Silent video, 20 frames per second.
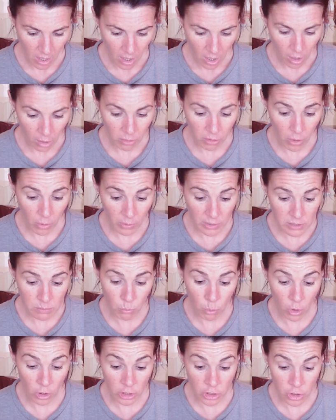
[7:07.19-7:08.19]
Although it is
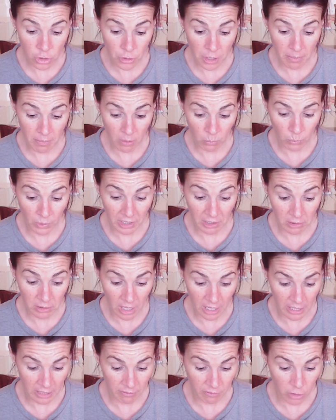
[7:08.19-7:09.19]
more extreme than real life,